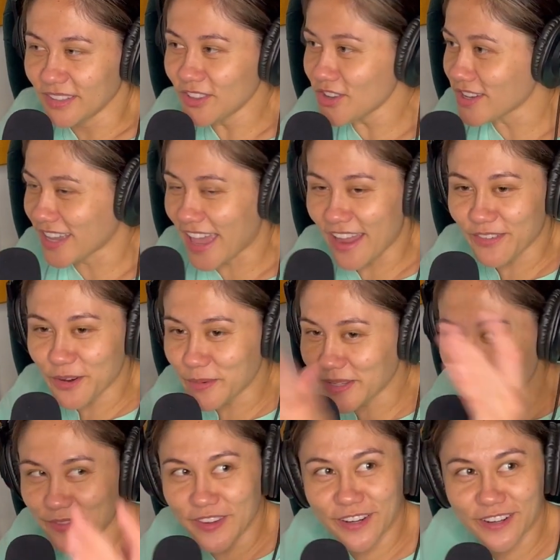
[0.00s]
Look,
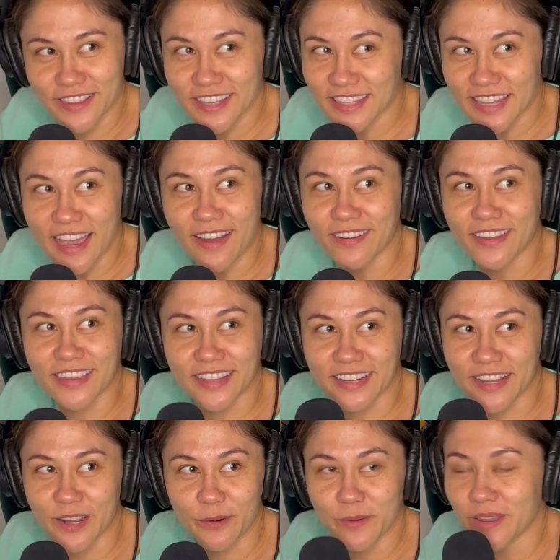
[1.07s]
everyone's figured this out, and then
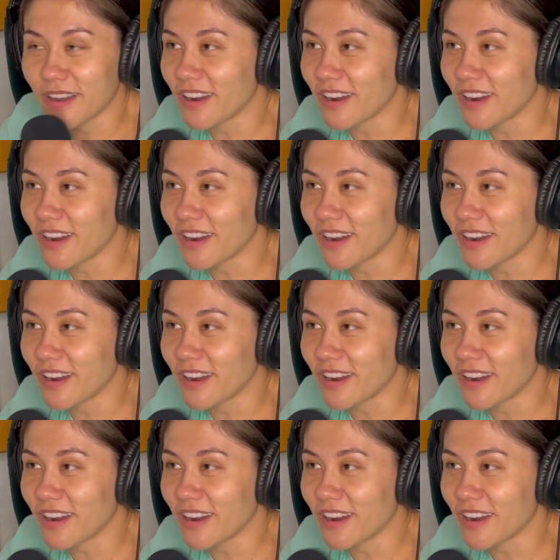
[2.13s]
here we